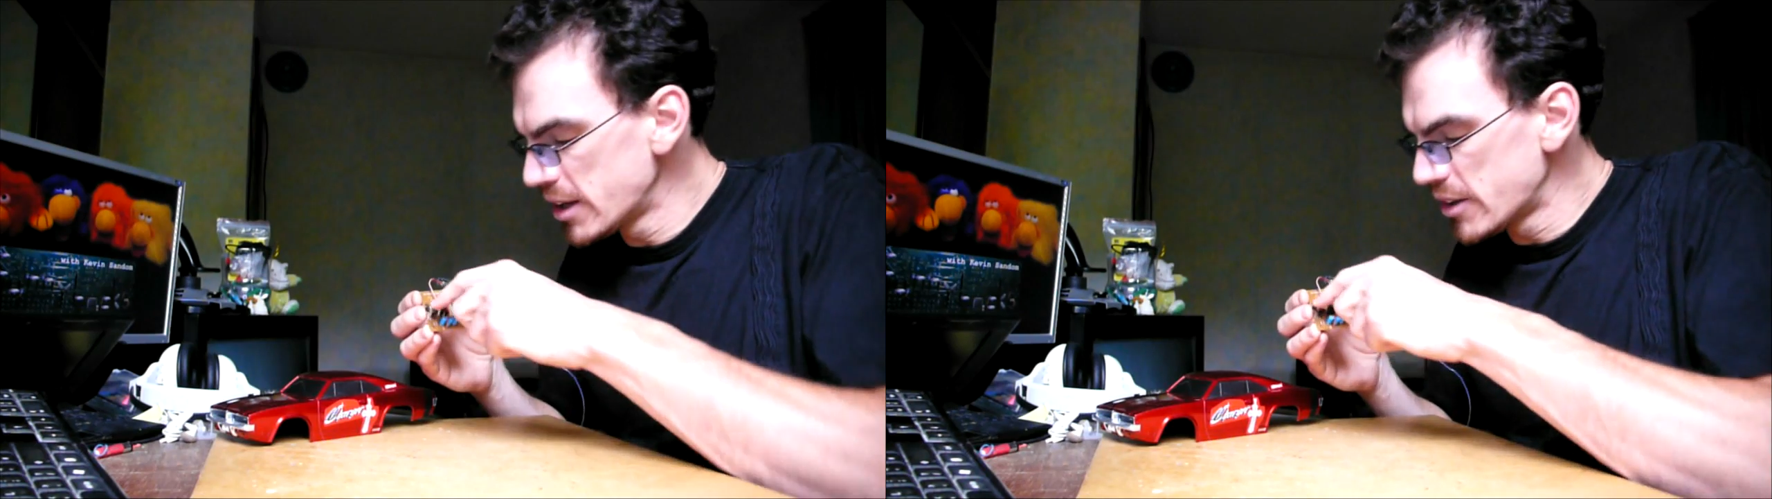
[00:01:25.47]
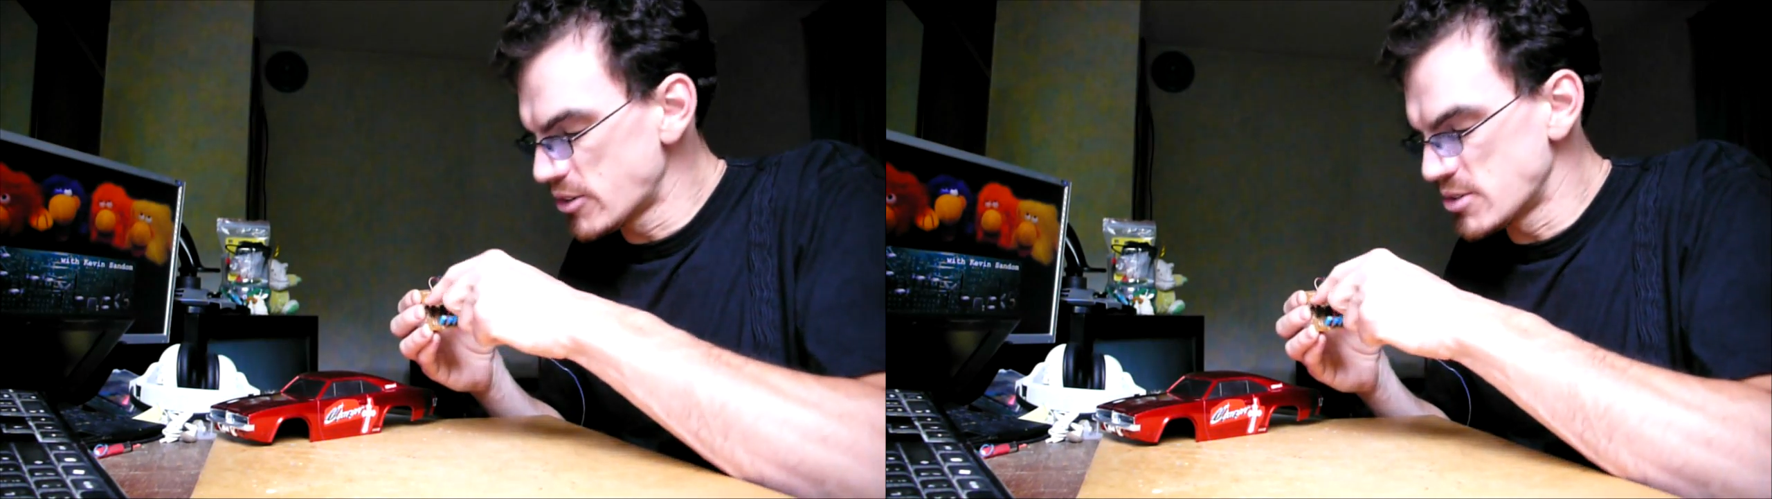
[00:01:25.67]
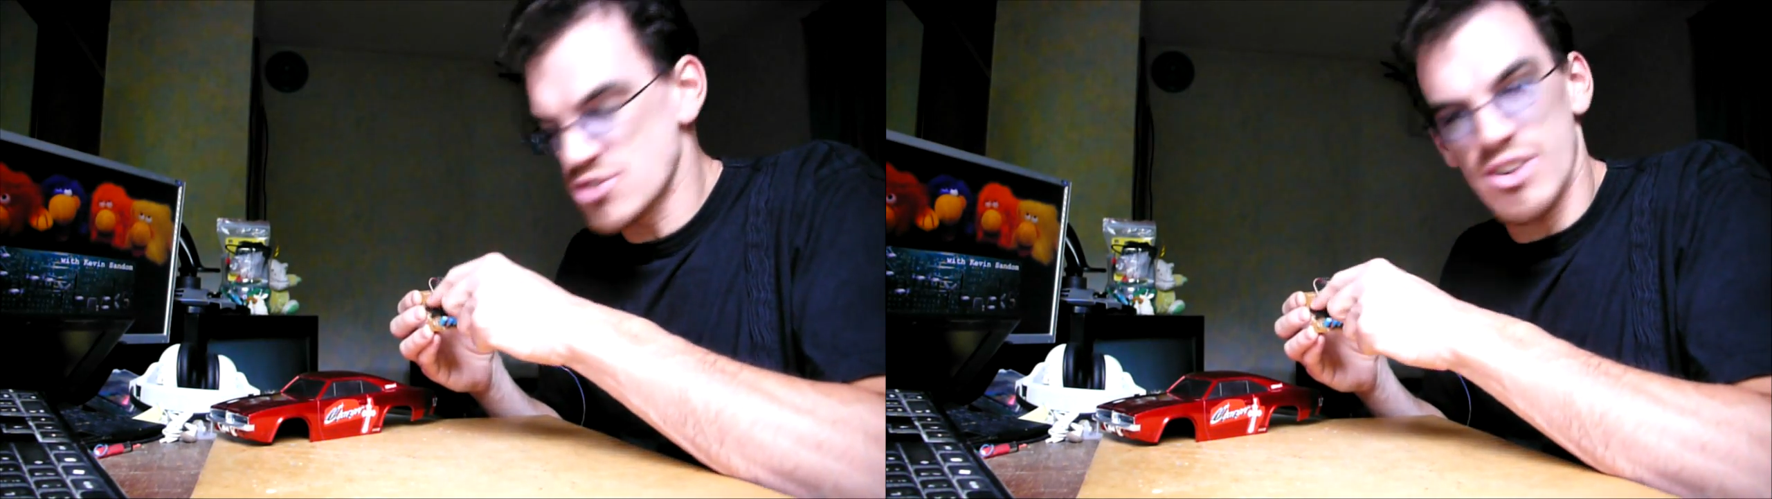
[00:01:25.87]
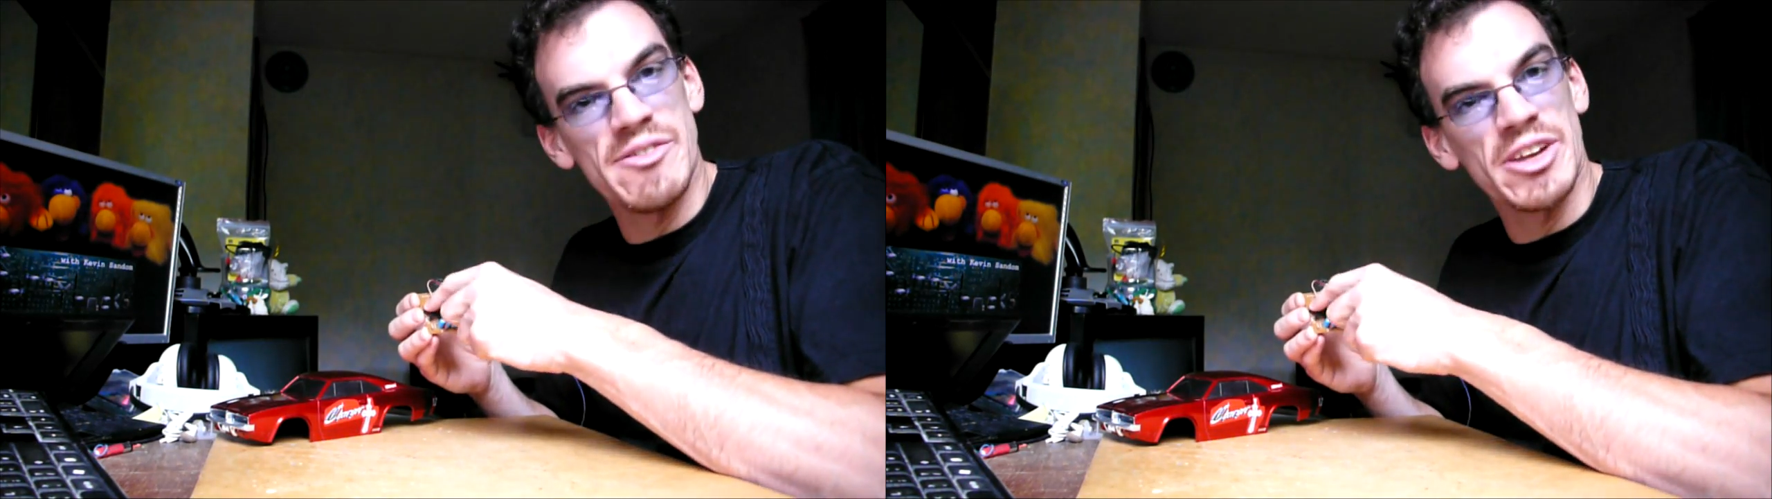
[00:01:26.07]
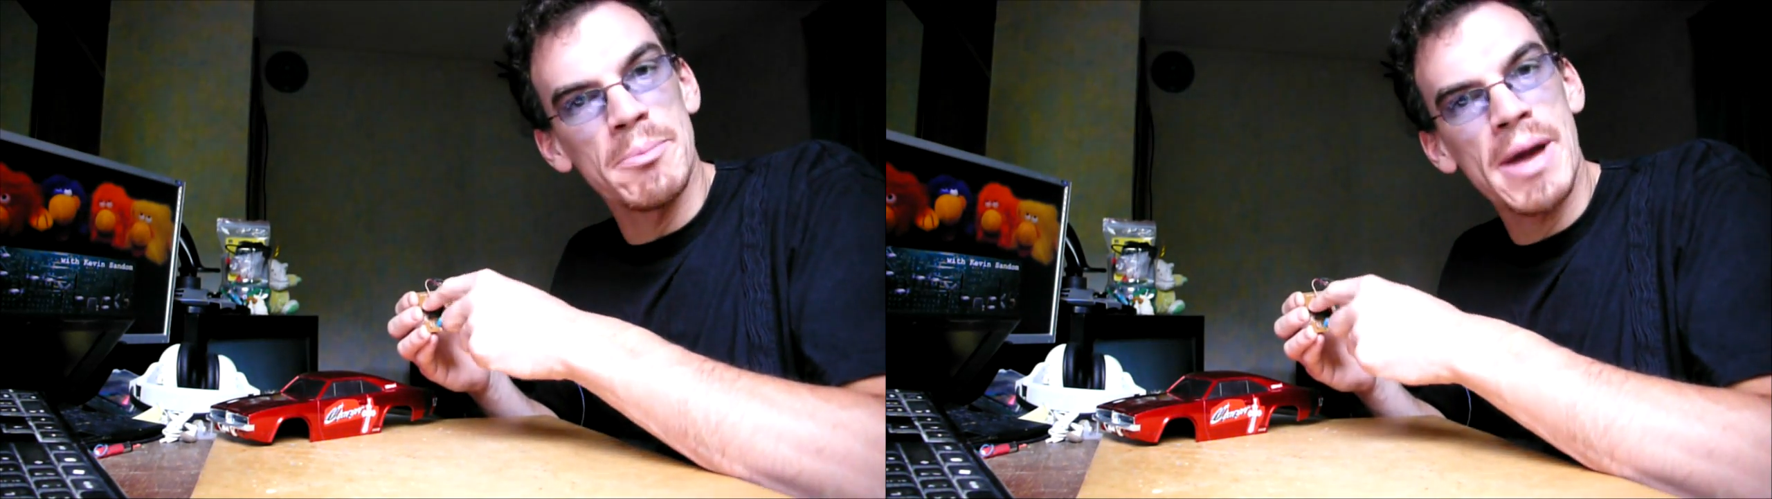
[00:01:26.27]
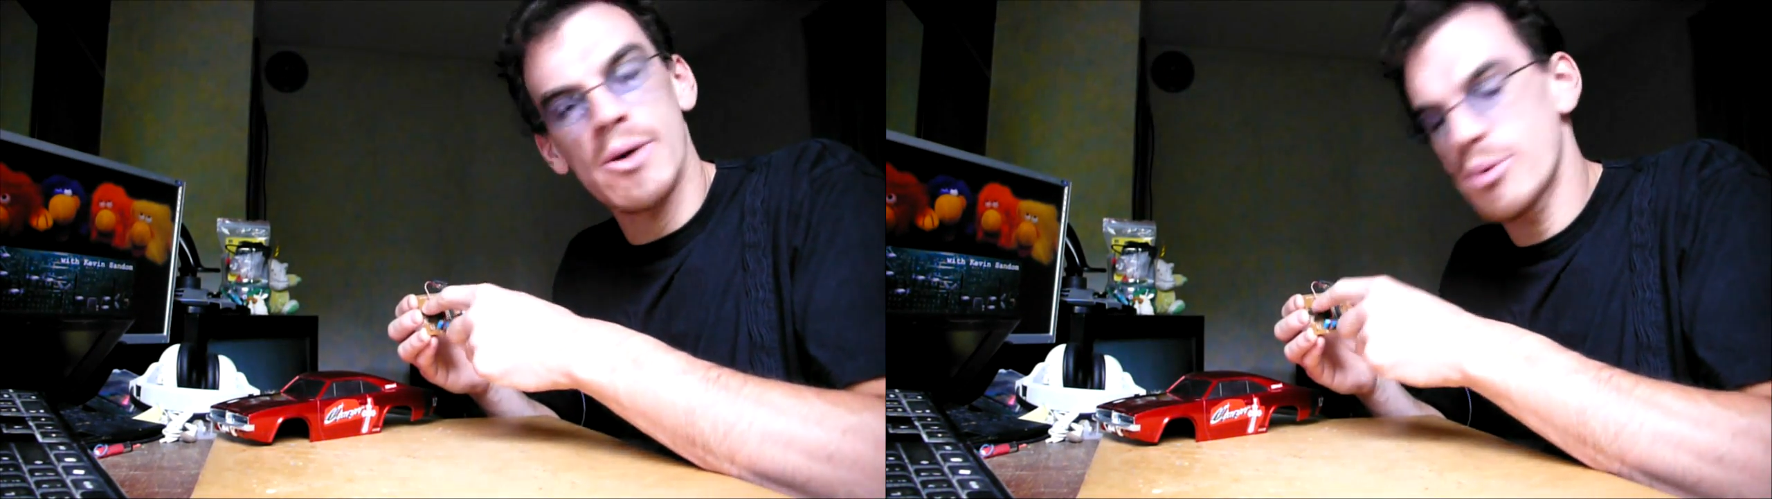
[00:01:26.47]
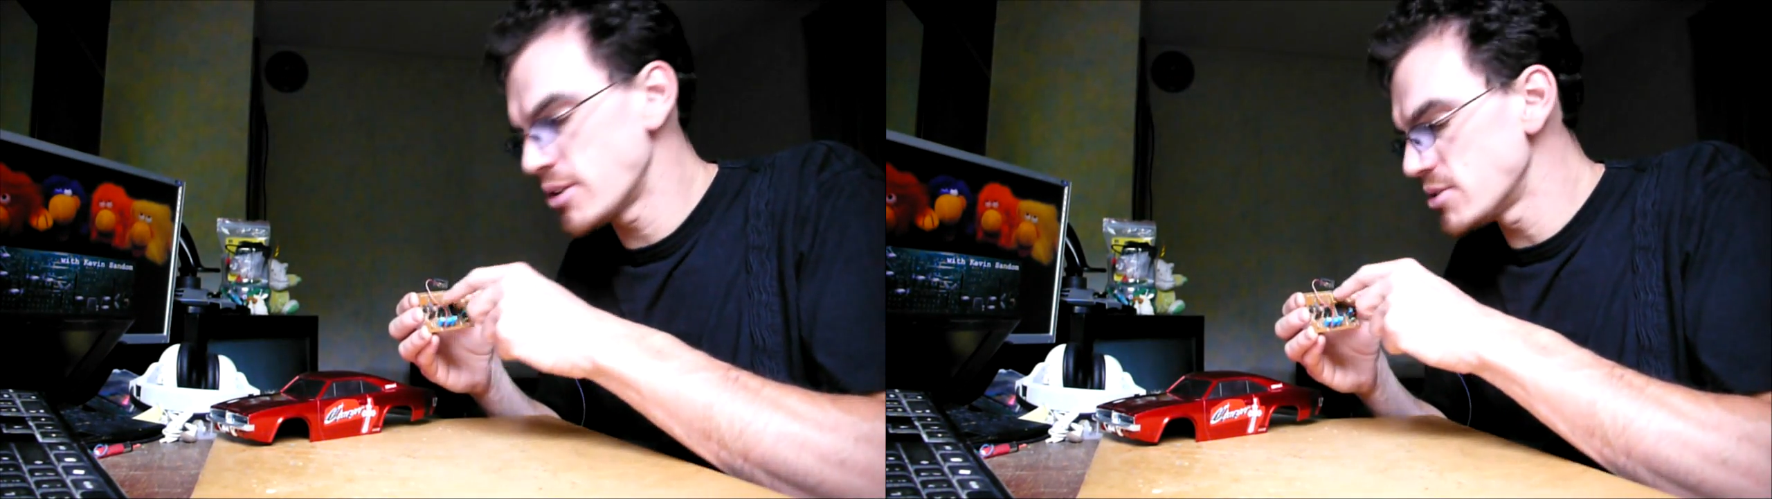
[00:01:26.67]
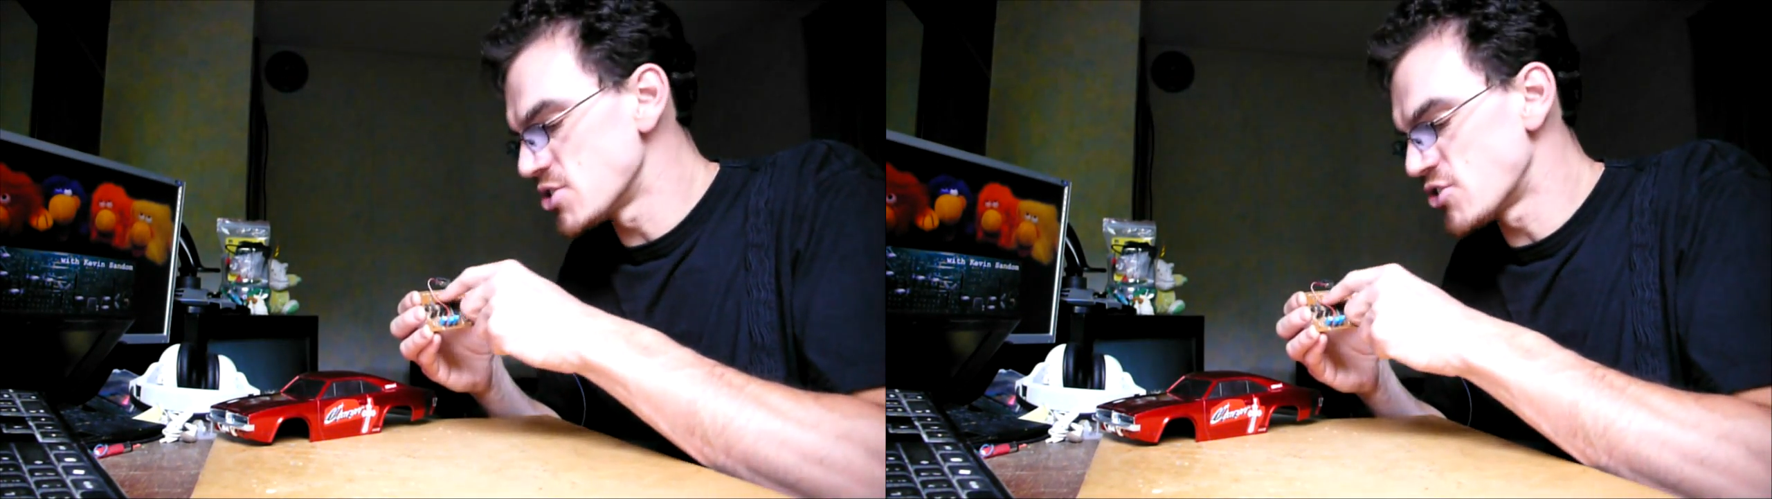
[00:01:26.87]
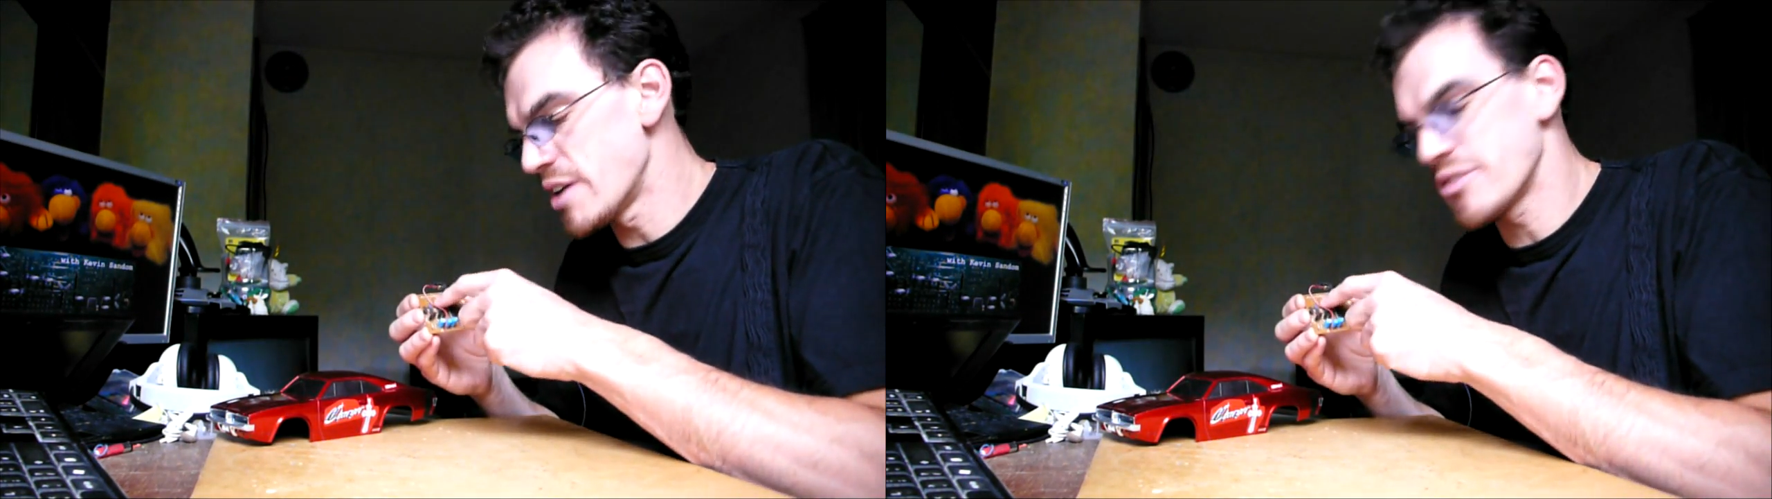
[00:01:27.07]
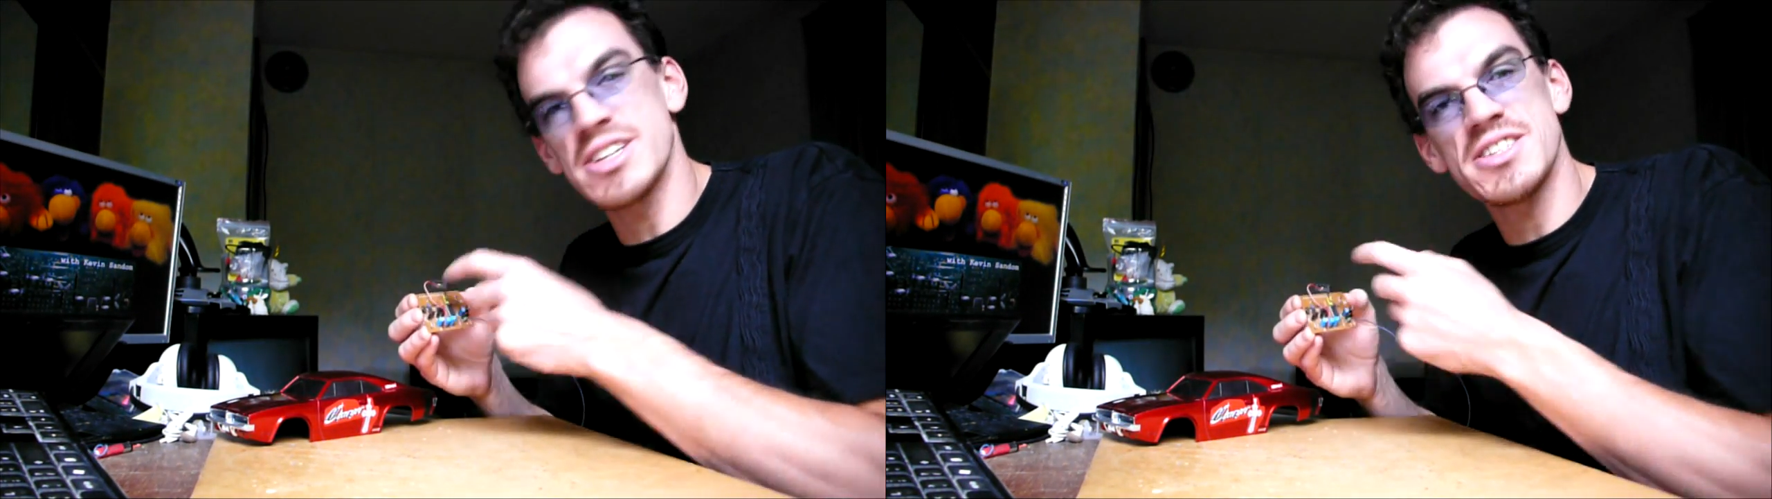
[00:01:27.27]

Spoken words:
it was driving the back wheels and driving the